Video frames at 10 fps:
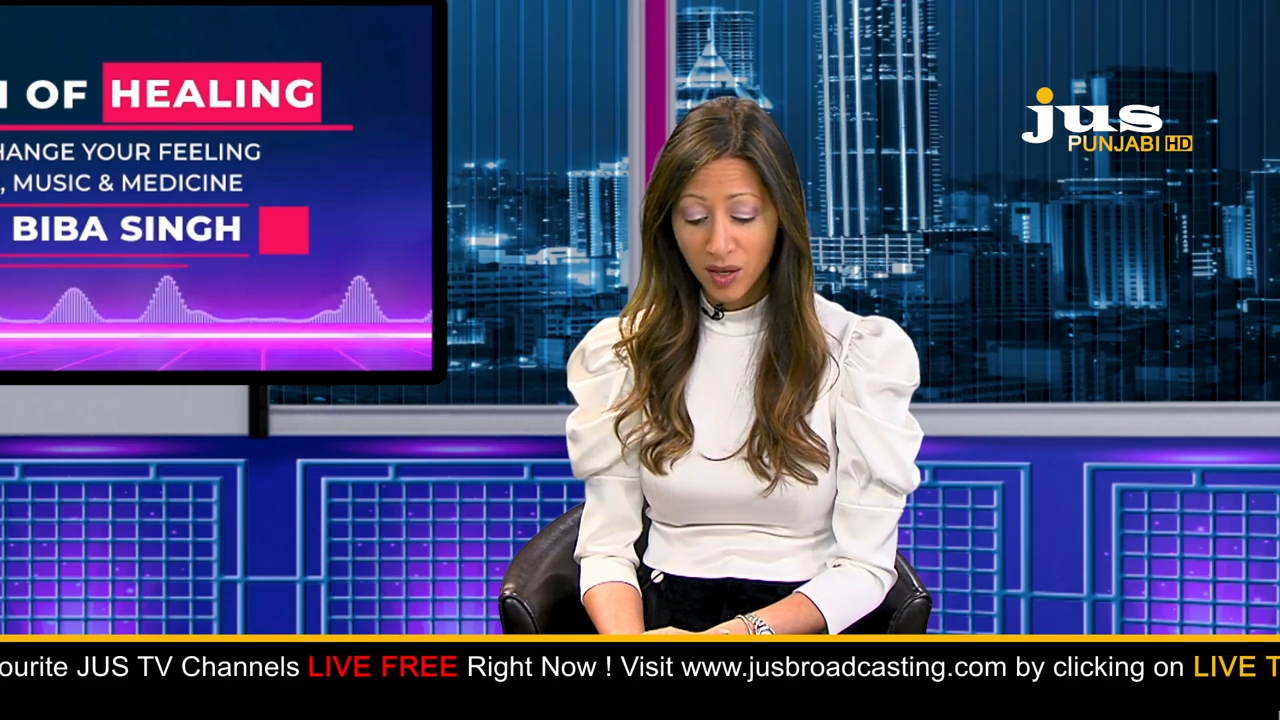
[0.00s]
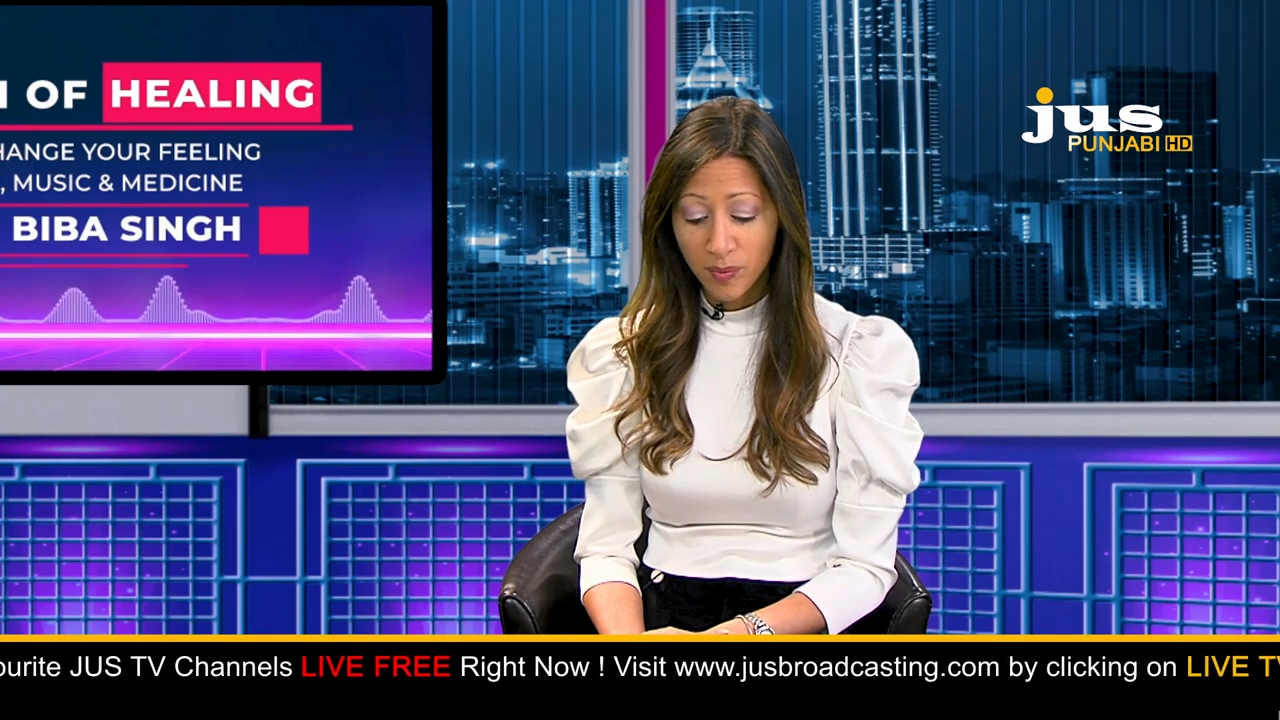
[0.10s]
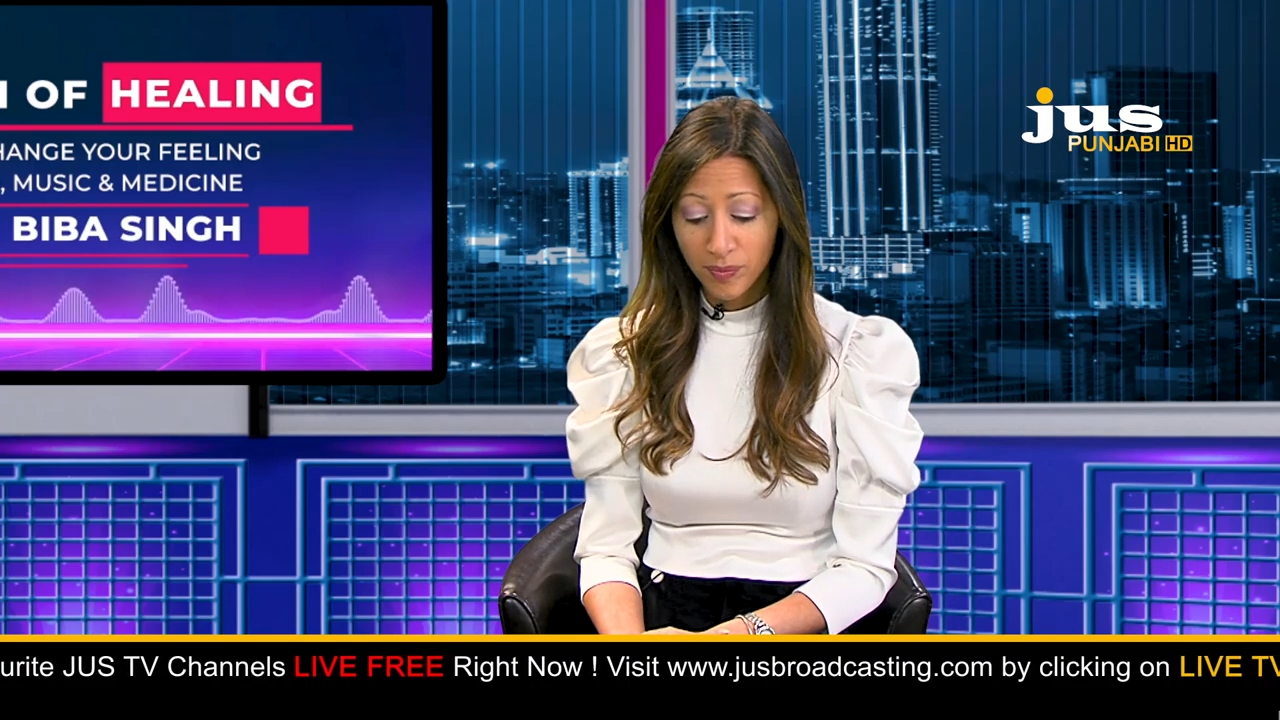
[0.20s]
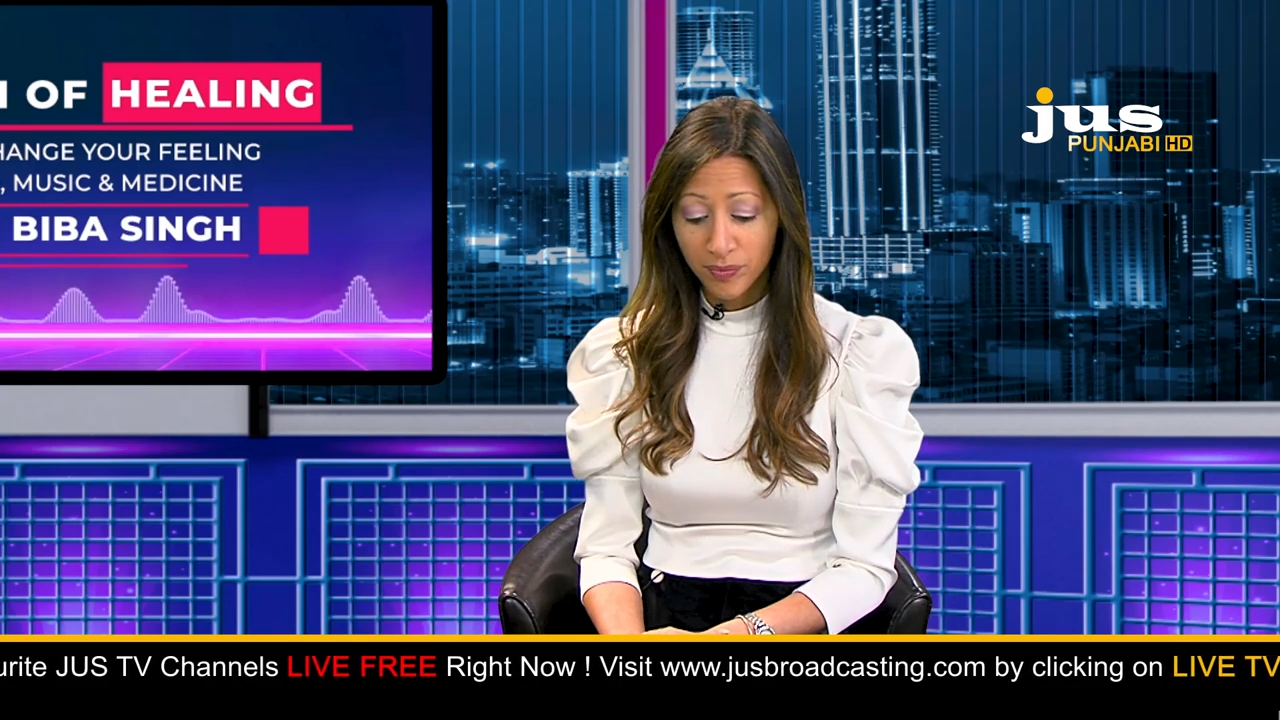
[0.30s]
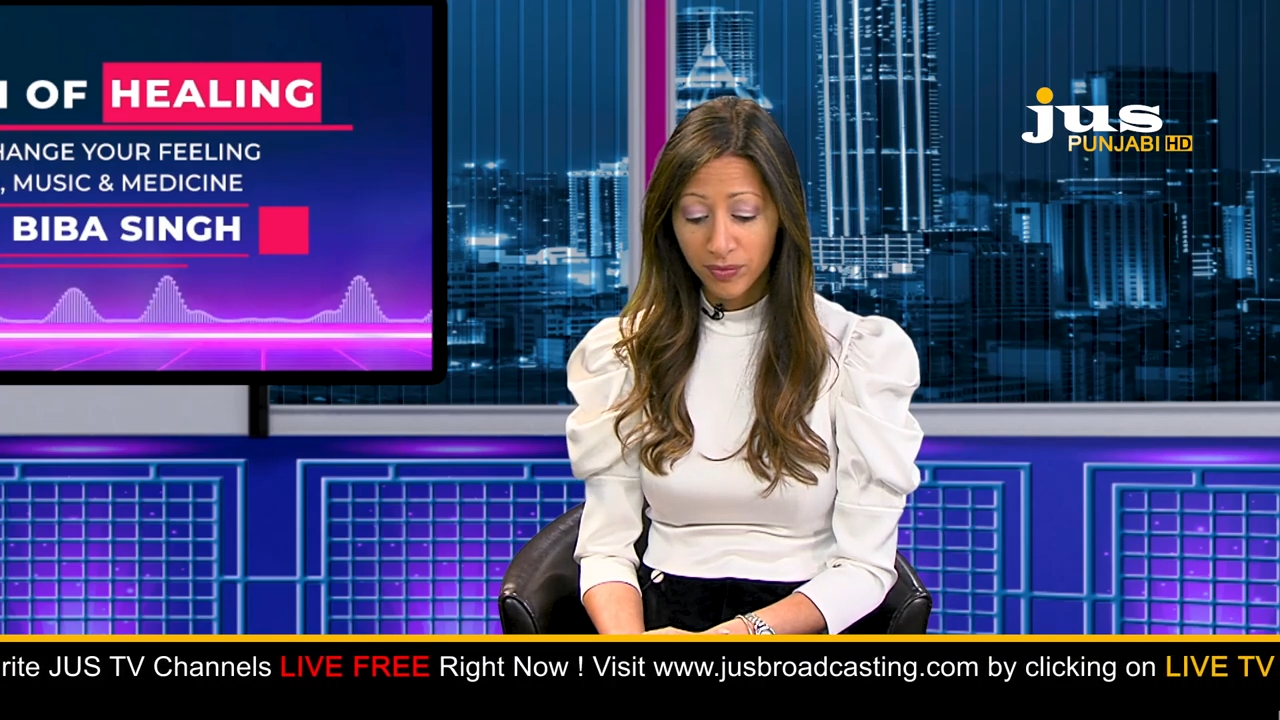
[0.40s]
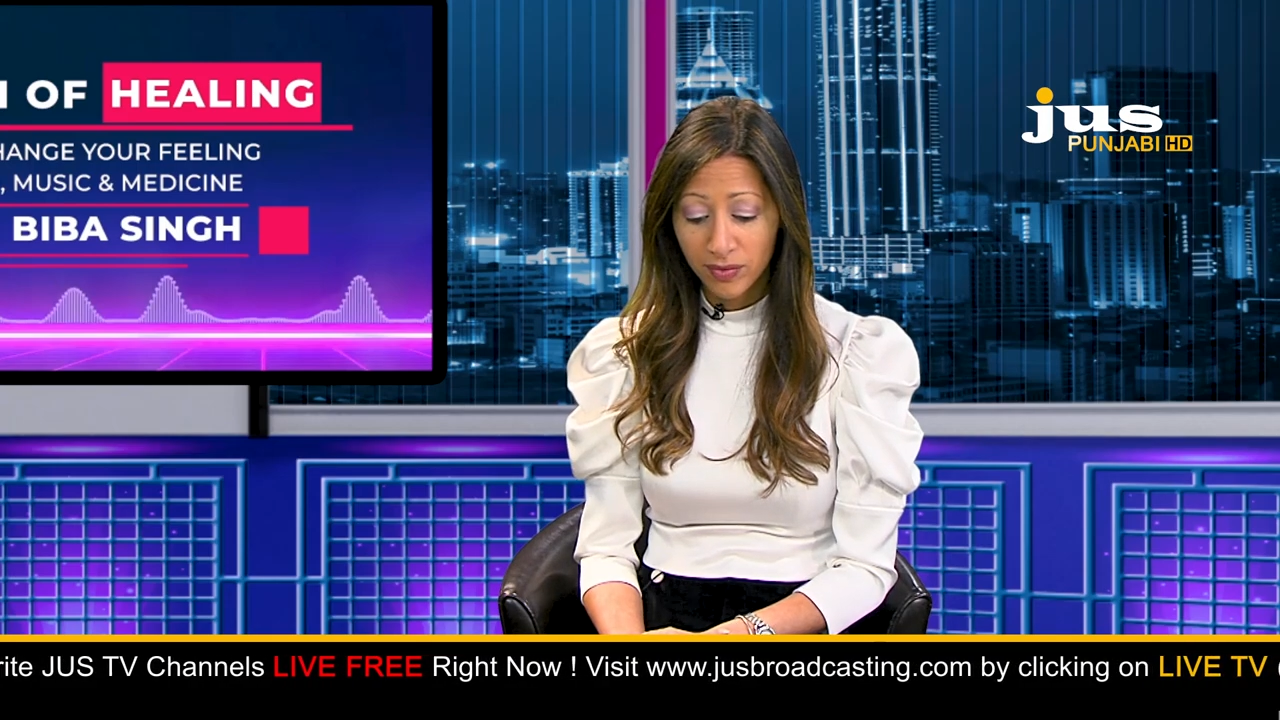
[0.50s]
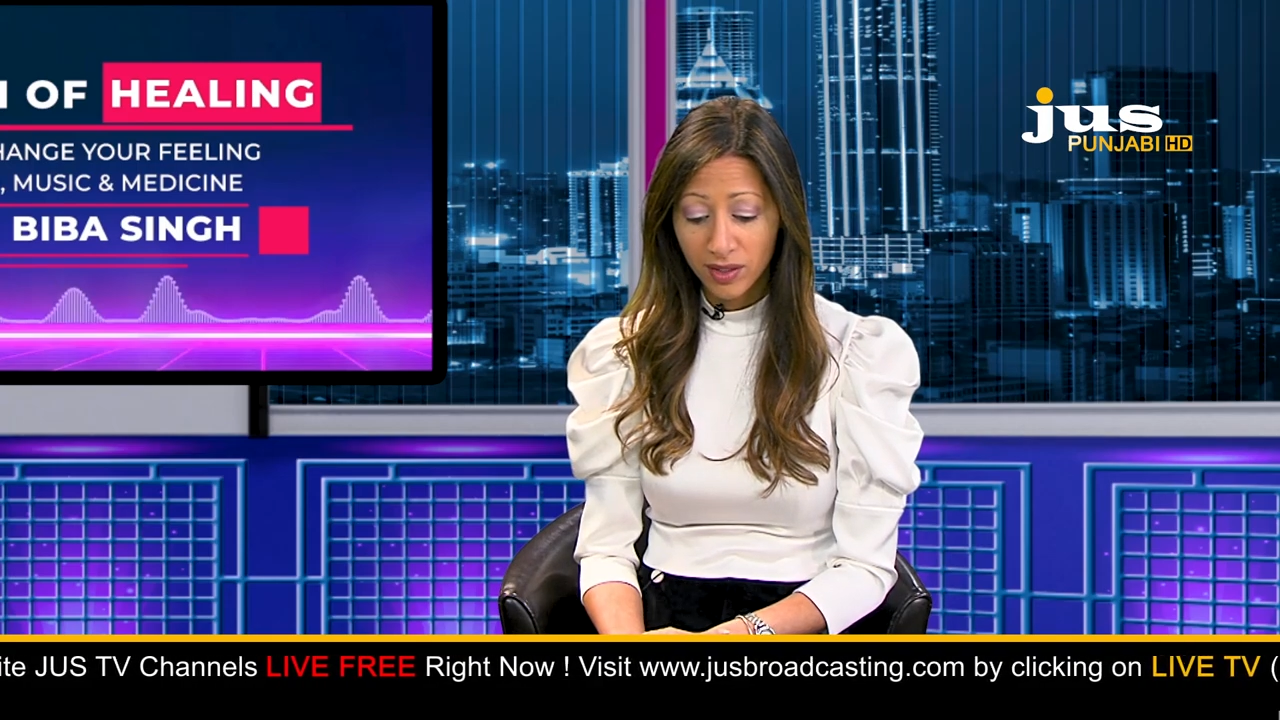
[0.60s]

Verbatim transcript: um,